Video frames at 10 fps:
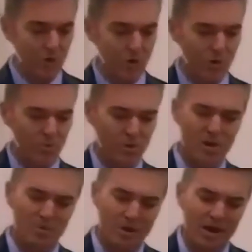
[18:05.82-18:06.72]
who wrote a
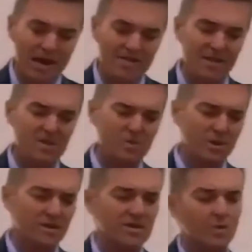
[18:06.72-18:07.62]
great book on ethics, put
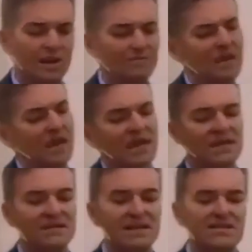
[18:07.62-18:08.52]
it this way. He
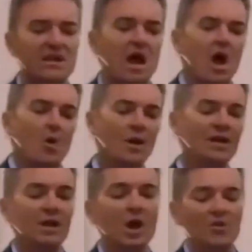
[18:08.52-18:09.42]
says,
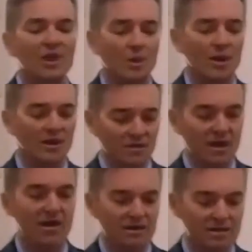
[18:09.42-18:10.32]
"We know that when a
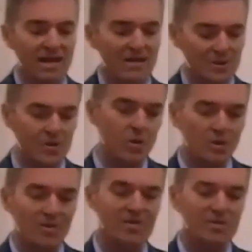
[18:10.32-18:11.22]
thug snatches a
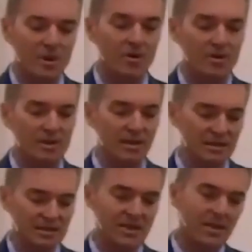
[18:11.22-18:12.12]
woman's purse, he
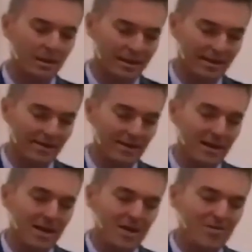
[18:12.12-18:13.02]
is stealing.
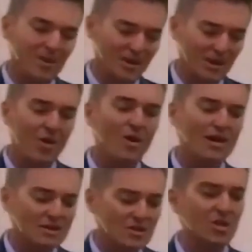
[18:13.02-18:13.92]
But you know
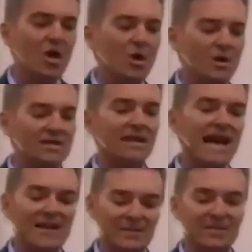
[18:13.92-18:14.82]
what? So is an
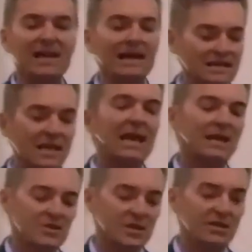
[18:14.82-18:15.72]
advertising
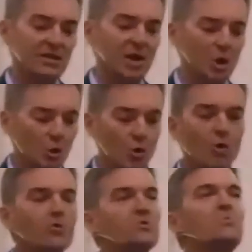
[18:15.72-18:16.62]
agent who
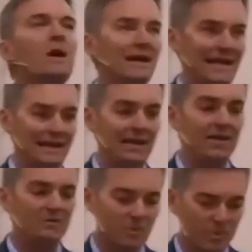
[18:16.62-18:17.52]
woos money
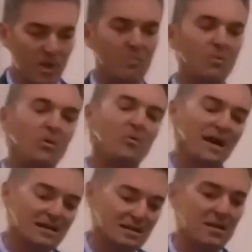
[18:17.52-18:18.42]
from people
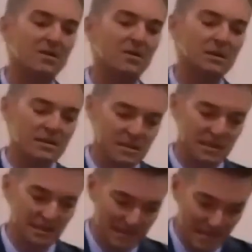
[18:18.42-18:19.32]
by subtle and
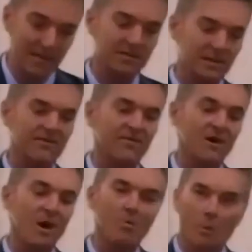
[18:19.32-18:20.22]
seductive
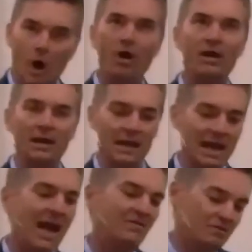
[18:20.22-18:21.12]
marketing
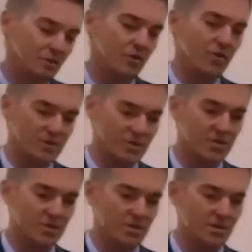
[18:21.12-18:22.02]

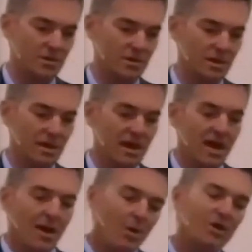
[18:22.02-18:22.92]
half-truths.
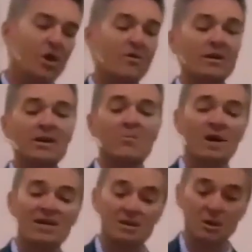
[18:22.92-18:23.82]
We know that an
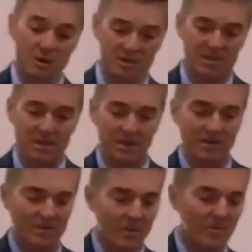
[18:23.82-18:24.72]
embezzler is stealing
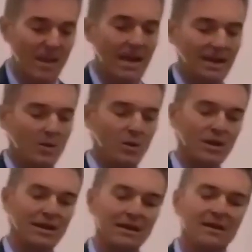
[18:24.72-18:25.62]
from a bank when
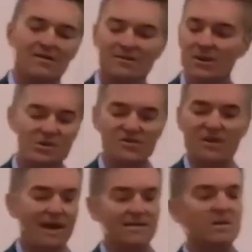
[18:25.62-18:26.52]
he
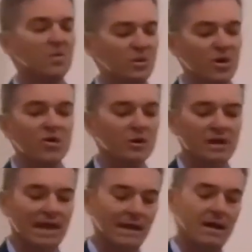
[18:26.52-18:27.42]
falsifies computer
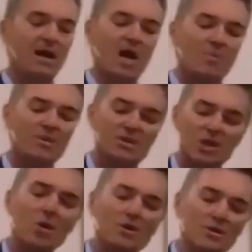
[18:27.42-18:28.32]
data, but
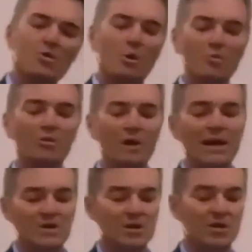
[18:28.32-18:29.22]
so is a
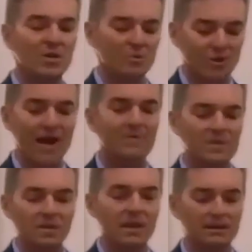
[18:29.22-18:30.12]
corporation that bribes
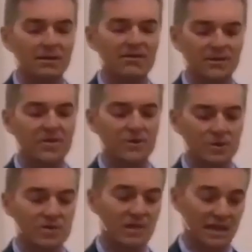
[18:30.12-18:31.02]
elected
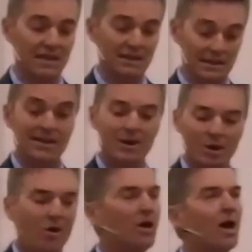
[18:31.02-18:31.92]
officials to get a
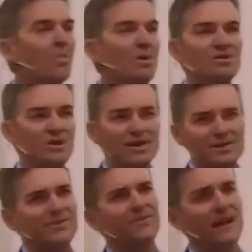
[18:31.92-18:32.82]
deal, but
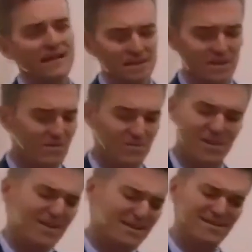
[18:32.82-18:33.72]
justifies it
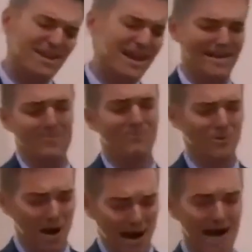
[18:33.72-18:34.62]
because it's not a
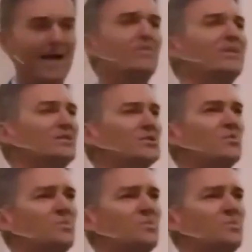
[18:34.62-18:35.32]
bribe, it's just